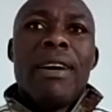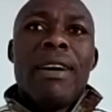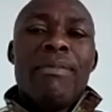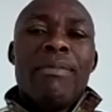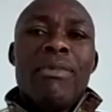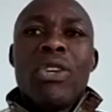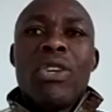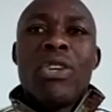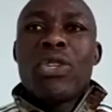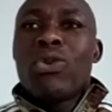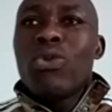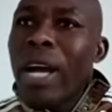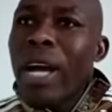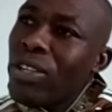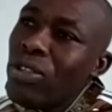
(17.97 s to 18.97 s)
Those who
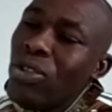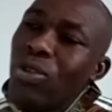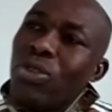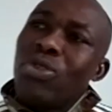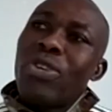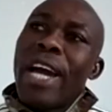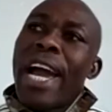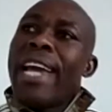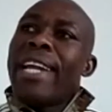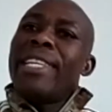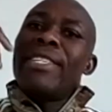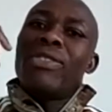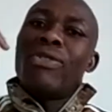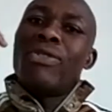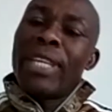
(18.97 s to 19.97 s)
are trying
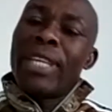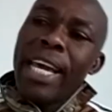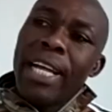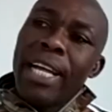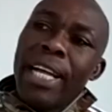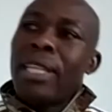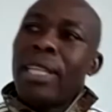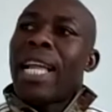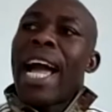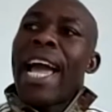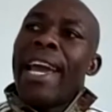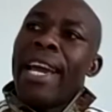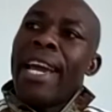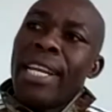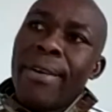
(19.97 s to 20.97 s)
to kill
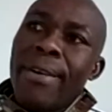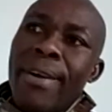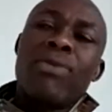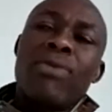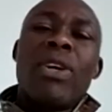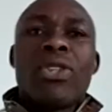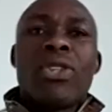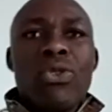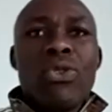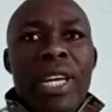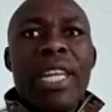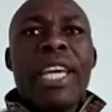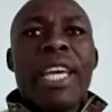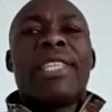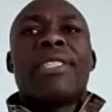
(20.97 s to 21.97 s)
Lai and the rest also being
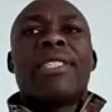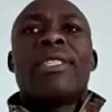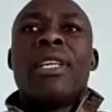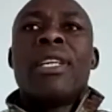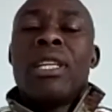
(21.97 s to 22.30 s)
theirs.